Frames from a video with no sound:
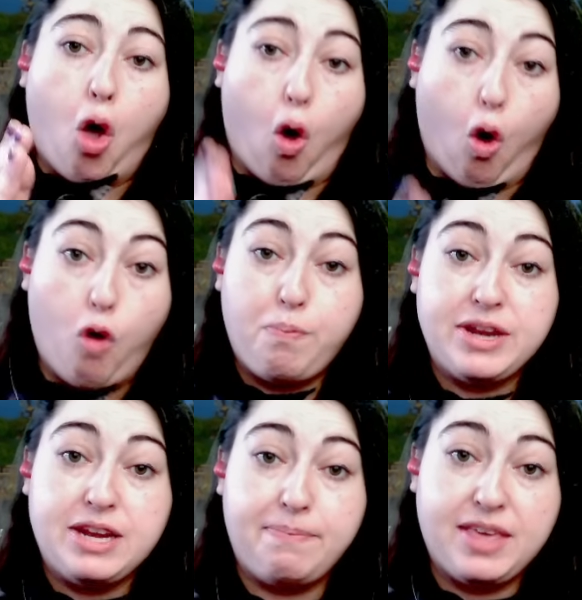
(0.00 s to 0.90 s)

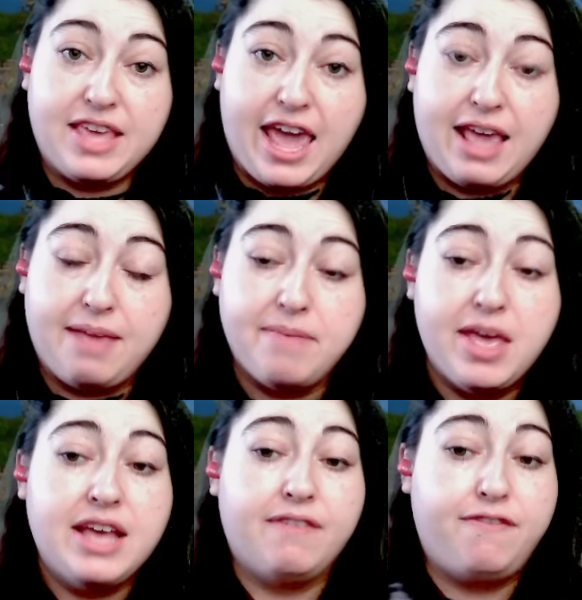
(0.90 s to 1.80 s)
opened up the game,
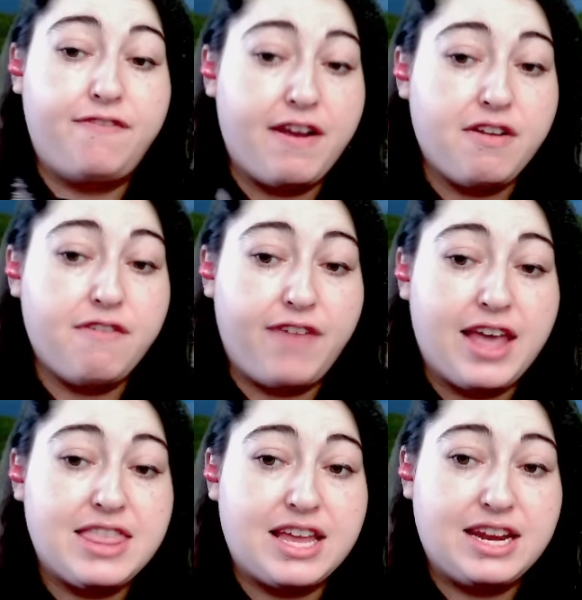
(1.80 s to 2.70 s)

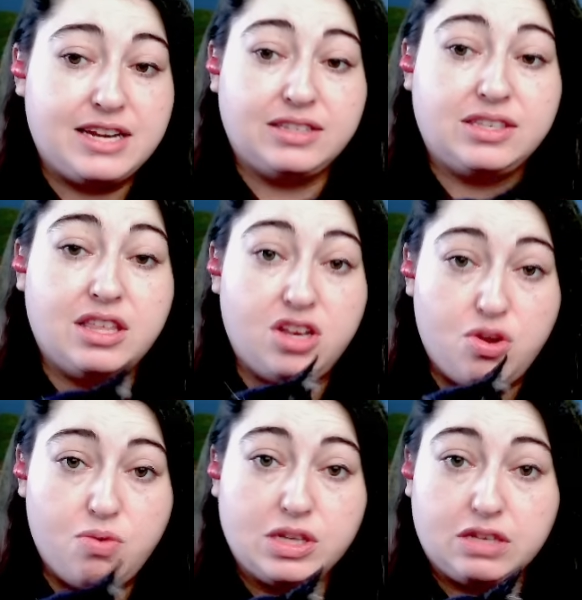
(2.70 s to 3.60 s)
verified that it is the
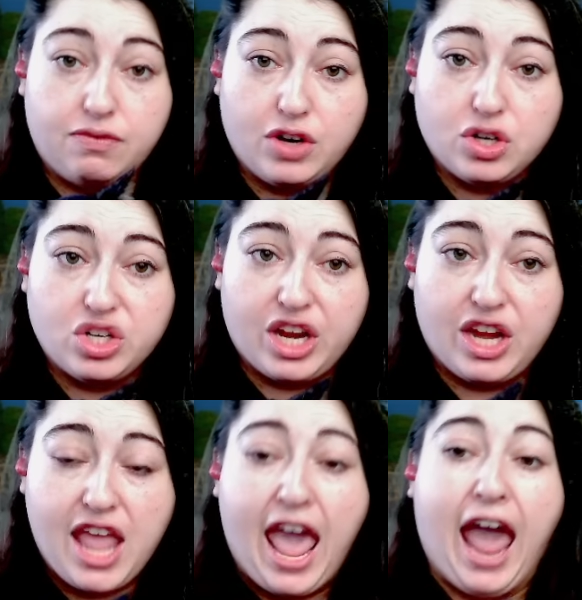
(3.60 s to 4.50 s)
newest
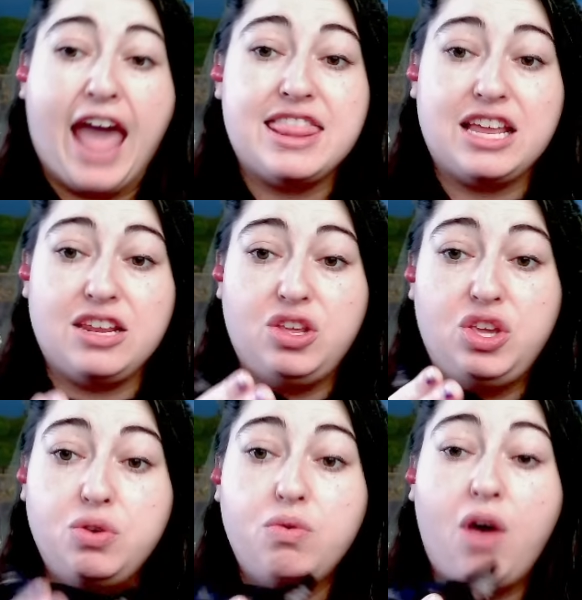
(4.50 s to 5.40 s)
version, and that
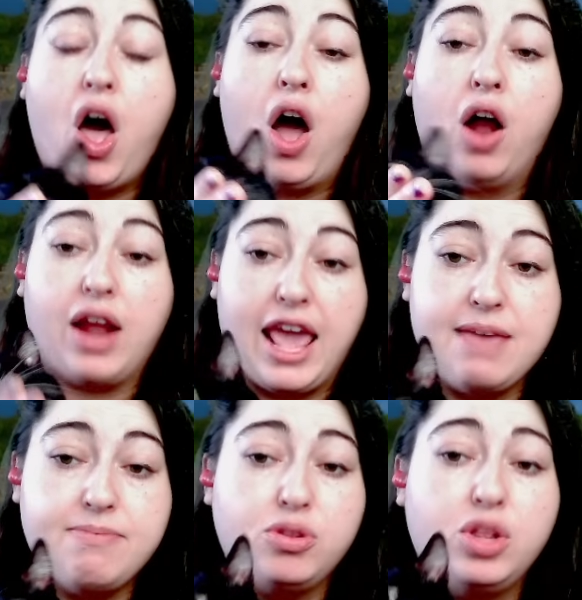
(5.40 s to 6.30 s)
you are
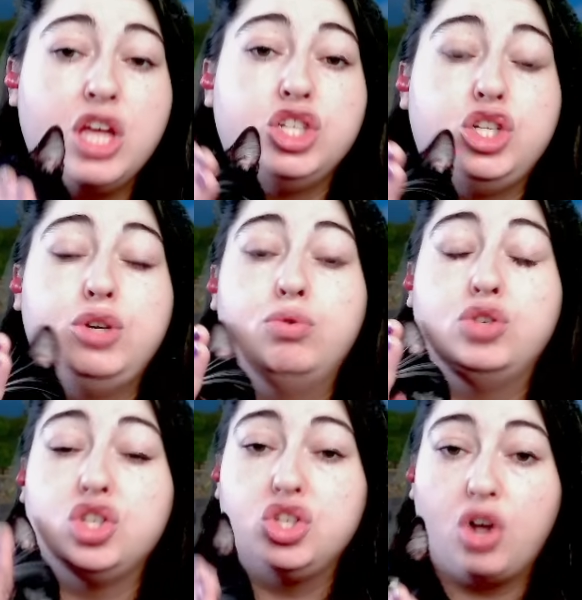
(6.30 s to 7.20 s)
able to
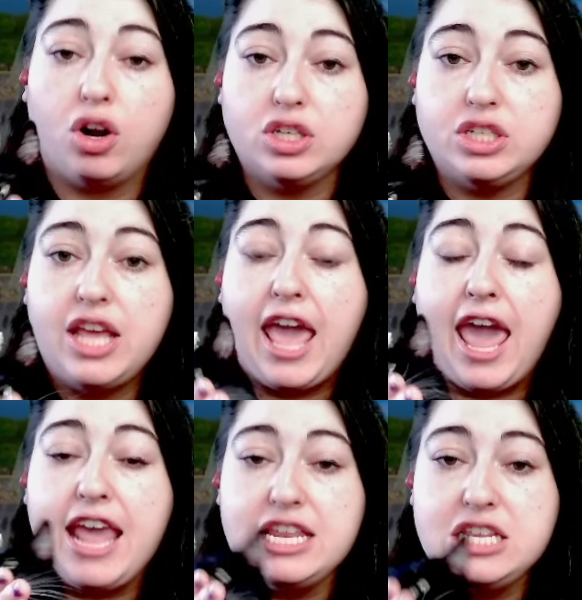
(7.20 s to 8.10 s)
start
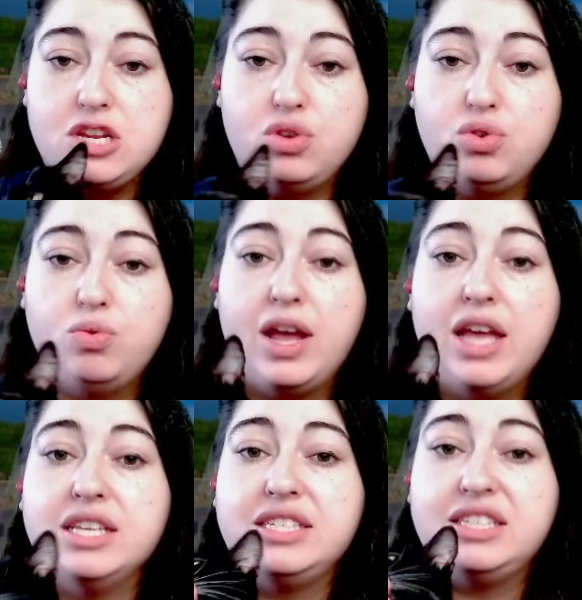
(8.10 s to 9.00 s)
a new
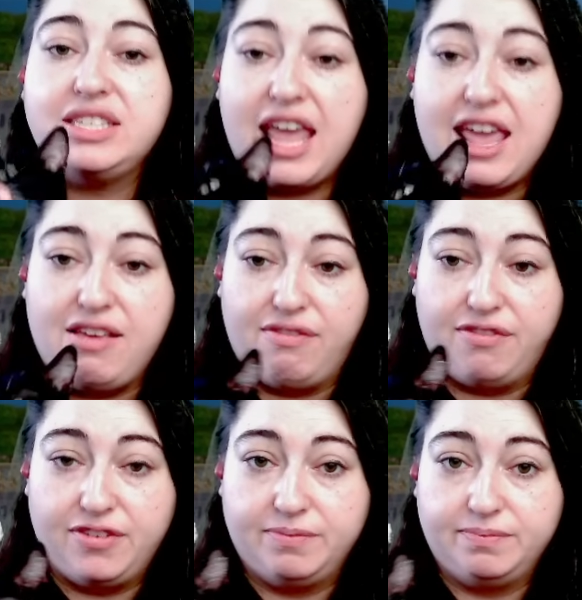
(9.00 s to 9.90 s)
save.